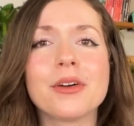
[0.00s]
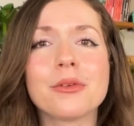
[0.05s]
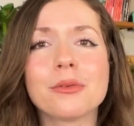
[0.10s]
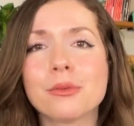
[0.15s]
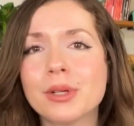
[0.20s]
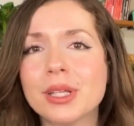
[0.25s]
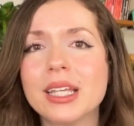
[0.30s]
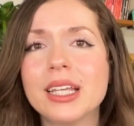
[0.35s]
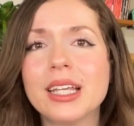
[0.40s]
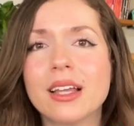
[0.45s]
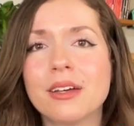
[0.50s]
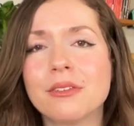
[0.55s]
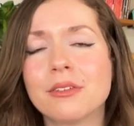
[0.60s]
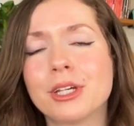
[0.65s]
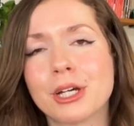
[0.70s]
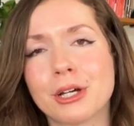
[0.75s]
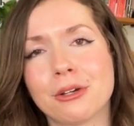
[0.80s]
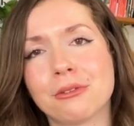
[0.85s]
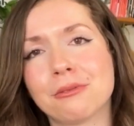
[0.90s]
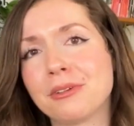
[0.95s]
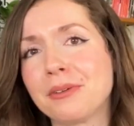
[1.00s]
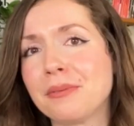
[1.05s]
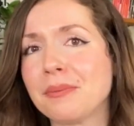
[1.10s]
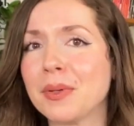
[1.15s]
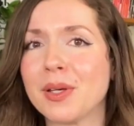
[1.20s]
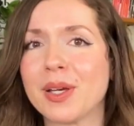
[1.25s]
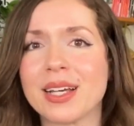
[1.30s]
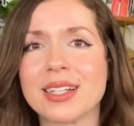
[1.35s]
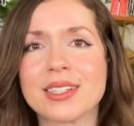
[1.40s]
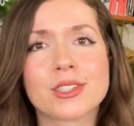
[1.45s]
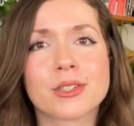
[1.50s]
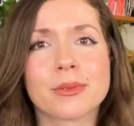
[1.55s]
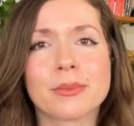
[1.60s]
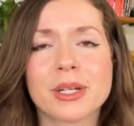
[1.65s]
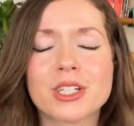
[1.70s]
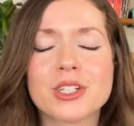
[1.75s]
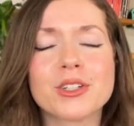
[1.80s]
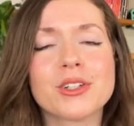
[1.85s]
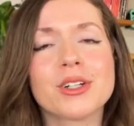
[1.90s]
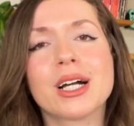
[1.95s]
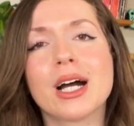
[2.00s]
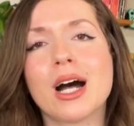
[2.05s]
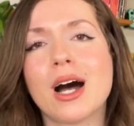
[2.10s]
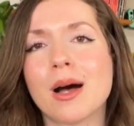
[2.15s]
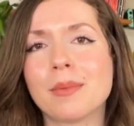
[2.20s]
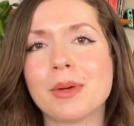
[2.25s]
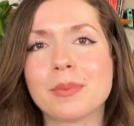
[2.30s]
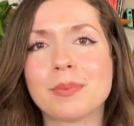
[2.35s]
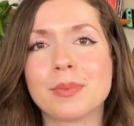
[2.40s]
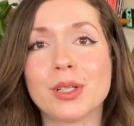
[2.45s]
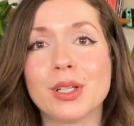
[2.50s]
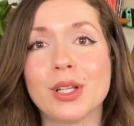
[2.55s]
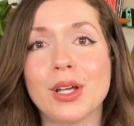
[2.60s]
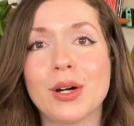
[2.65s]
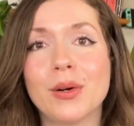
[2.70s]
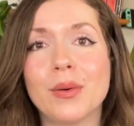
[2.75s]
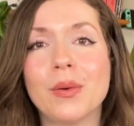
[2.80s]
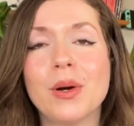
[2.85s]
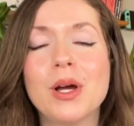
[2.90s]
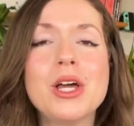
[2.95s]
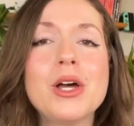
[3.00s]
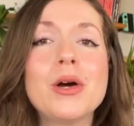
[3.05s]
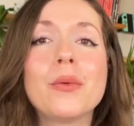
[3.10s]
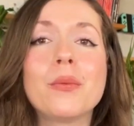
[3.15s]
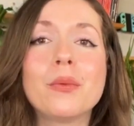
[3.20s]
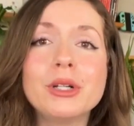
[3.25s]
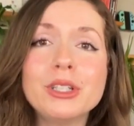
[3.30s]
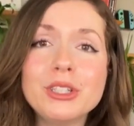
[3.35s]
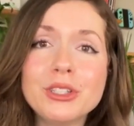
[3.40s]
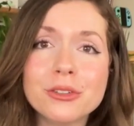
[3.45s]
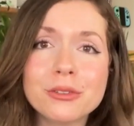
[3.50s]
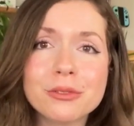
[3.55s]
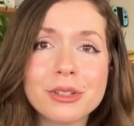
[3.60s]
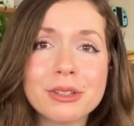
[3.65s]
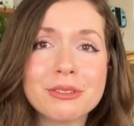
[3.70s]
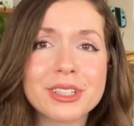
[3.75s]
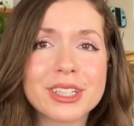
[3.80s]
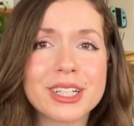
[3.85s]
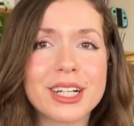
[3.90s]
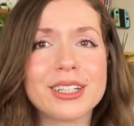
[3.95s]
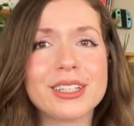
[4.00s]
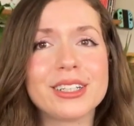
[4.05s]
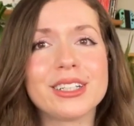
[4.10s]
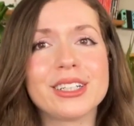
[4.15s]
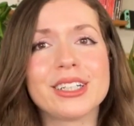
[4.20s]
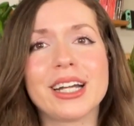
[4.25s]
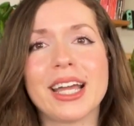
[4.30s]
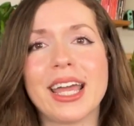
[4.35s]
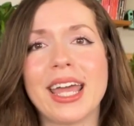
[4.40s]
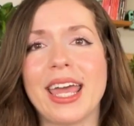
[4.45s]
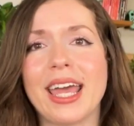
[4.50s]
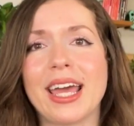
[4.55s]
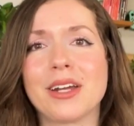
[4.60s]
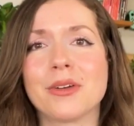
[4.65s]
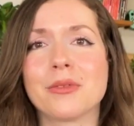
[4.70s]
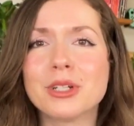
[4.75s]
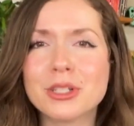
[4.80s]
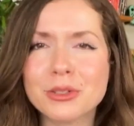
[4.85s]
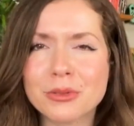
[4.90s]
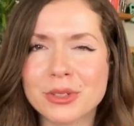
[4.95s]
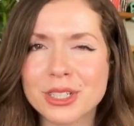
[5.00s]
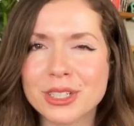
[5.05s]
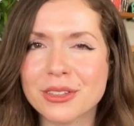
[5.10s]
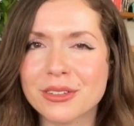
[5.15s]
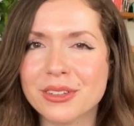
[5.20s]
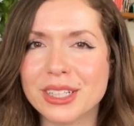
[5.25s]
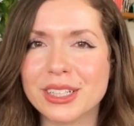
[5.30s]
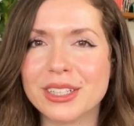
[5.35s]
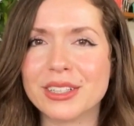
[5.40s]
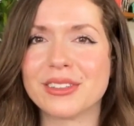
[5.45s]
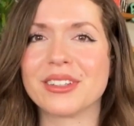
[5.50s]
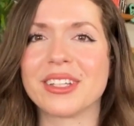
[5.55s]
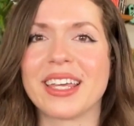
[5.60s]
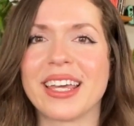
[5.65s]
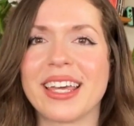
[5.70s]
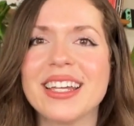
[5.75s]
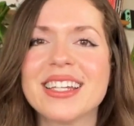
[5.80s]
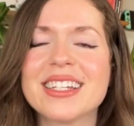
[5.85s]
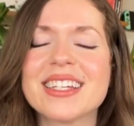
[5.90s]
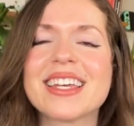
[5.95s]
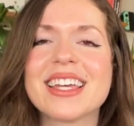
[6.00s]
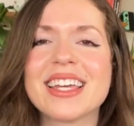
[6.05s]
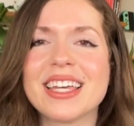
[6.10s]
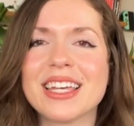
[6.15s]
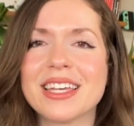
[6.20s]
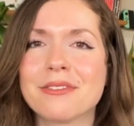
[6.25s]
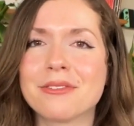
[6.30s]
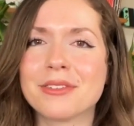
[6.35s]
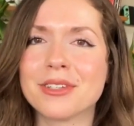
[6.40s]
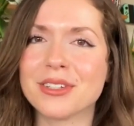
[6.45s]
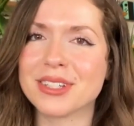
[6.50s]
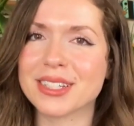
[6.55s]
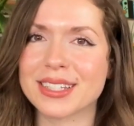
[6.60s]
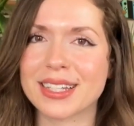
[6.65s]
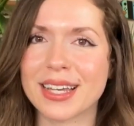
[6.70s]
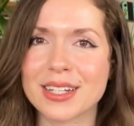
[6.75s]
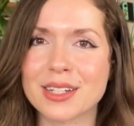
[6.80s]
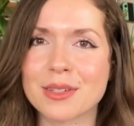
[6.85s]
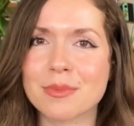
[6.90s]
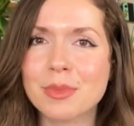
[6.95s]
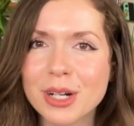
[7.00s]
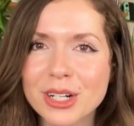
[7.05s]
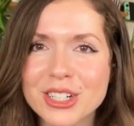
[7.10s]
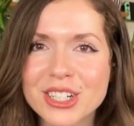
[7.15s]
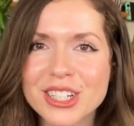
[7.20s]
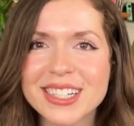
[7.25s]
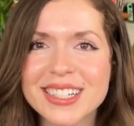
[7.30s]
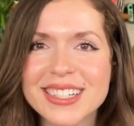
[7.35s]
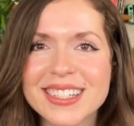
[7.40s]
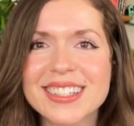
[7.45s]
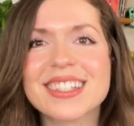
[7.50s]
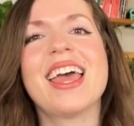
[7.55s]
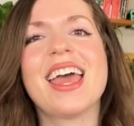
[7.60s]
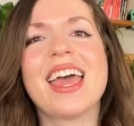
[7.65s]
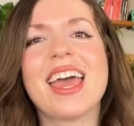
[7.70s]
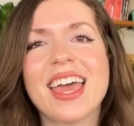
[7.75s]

really love hearing from you guys, so make sure to comment below what's your favorite color and which one do you think you'll get if you decide to purchase.